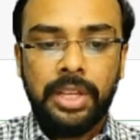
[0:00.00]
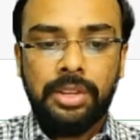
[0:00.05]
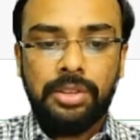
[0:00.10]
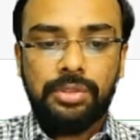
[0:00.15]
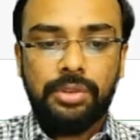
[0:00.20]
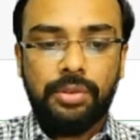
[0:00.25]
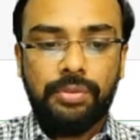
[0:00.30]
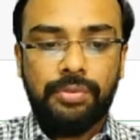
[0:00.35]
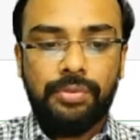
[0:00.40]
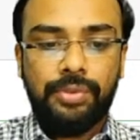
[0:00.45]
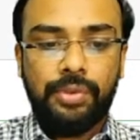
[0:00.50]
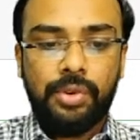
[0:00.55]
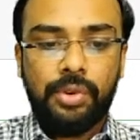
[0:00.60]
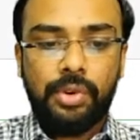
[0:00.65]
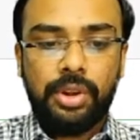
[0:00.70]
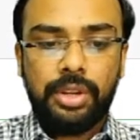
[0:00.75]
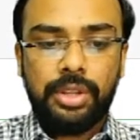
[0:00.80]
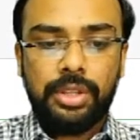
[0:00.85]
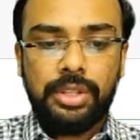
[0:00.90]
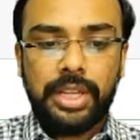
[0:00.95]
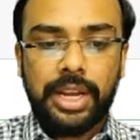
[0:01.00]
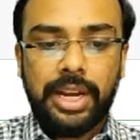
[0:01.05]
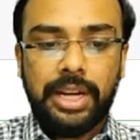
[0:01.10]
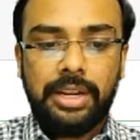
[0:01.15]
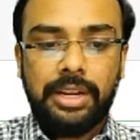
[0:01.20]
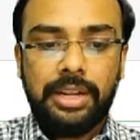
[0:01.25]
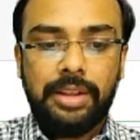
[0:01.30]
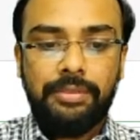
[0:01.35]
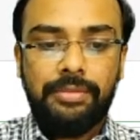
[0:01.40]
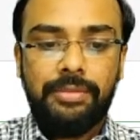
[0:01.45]
So for
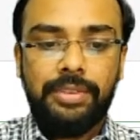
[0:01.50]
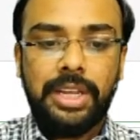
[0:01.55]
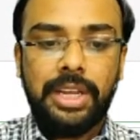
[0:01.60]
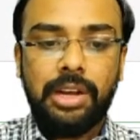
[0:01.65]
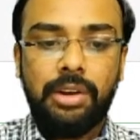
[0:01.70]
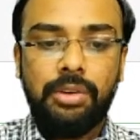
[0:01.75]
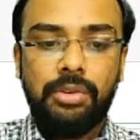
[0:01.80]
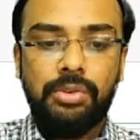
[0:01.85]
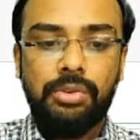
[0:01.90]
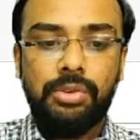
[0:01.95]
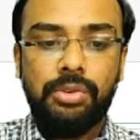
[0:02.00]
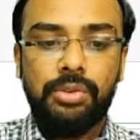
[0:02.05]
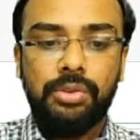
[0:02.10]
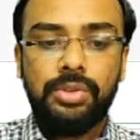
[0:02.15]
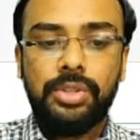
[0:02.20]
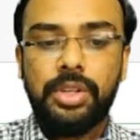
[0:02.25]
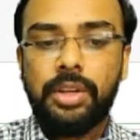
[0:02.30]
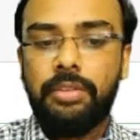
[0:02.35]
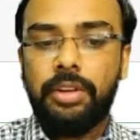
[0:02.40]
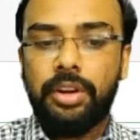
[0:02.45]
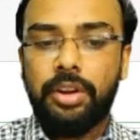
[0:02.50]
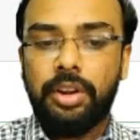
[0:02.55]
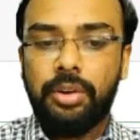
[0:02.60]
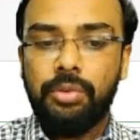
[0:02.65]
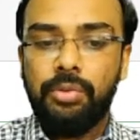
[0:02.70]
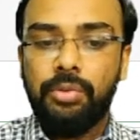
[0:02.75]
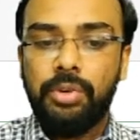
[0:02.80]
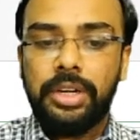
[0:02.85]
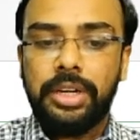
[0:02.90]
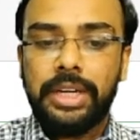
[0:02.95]
that we have to use our
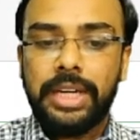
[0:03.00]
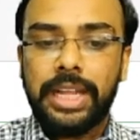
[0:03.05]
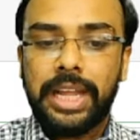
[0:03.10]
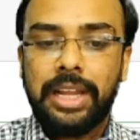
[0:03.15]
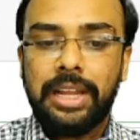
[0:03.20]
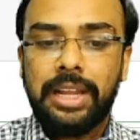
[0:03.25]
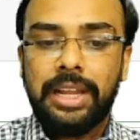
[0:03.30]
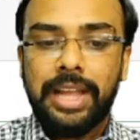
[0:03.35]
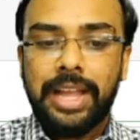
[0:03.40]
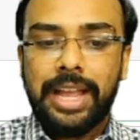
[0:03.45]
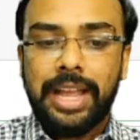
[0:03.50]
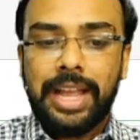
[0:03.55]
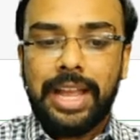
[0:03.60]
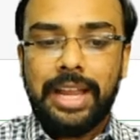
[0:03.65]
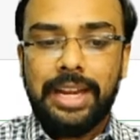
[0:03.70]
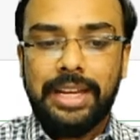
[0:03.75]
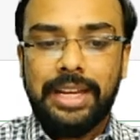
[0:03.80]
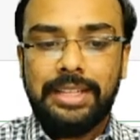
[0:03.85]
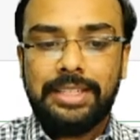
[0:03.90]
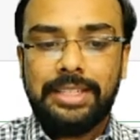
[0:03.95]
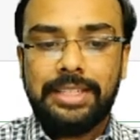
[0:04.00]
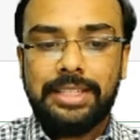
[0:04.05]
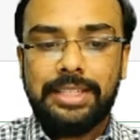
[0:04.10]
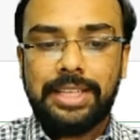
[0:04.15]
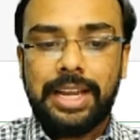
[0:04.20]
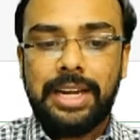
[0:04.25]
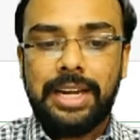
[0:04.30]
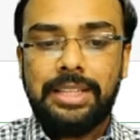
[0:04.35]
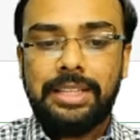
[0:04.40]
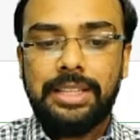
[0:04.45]
root tag, and
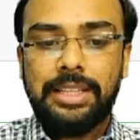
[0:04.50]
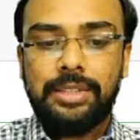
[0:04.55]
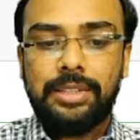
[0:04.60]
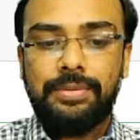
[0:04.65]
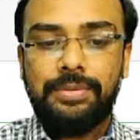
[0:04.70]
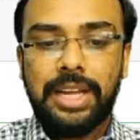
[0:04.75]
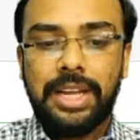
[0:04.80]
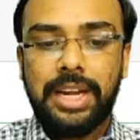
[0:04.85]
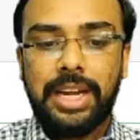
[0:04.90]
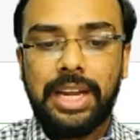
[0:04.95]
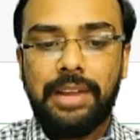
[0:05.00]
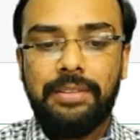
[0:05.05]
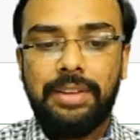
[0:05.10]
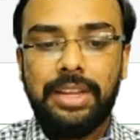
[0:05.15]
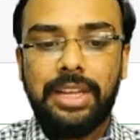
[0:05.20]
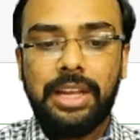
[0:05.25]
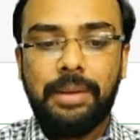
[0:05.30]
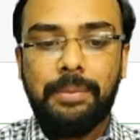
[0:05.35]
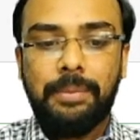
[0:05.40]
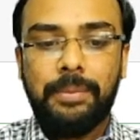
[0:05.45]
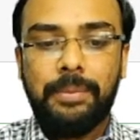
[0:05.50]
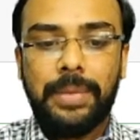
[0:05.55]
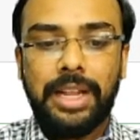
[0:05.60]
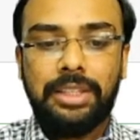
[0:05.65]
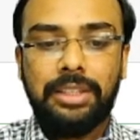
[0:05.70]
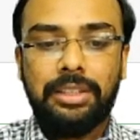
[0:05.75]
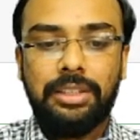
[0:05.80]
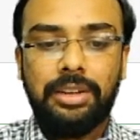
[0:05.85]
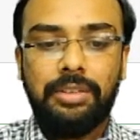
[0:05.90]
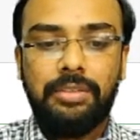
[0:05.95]
inside this we are having a
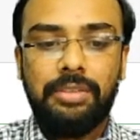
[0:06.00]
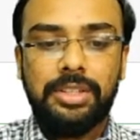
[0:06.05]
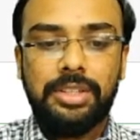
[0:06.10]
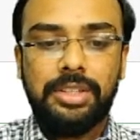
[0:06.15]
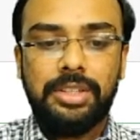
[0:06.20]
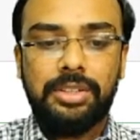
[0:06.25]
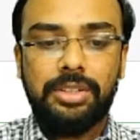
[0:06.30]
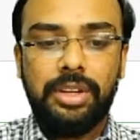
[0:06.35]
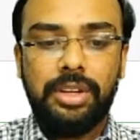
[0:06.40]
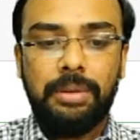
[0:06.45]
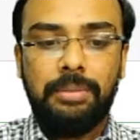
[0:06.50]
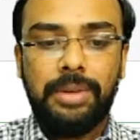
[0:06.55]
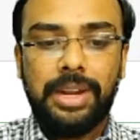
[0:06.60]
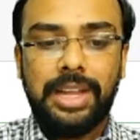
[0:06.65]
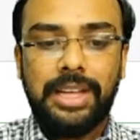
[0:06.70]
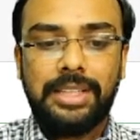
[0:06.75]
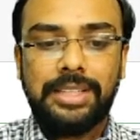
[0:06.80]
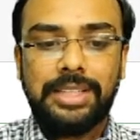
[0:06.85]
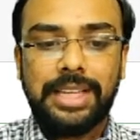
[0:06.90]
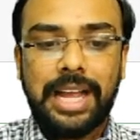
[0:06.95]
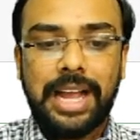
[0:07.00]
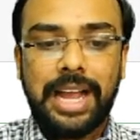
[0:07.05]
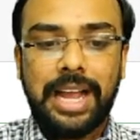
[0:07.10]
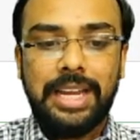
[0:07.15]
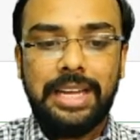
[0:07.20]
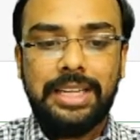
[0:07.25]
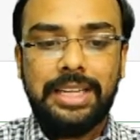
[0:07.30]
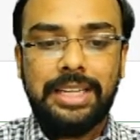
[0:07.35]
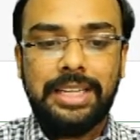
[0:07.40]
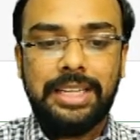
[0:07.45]
method which is named as
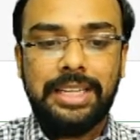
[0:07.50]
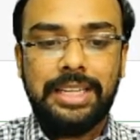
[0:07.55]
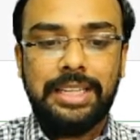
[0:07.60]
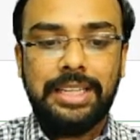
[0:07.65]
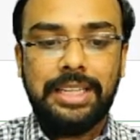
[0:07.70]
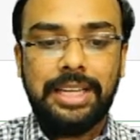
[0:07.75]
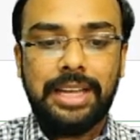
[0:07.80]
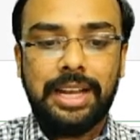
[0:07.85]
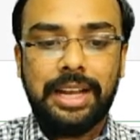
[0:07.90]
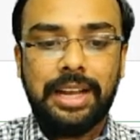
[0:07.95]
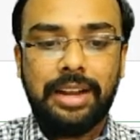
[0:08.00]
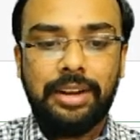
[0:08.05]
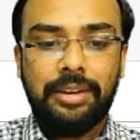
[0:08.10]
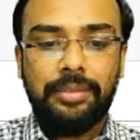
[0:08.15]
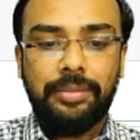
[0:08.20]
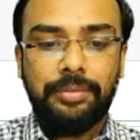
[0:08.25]
iter,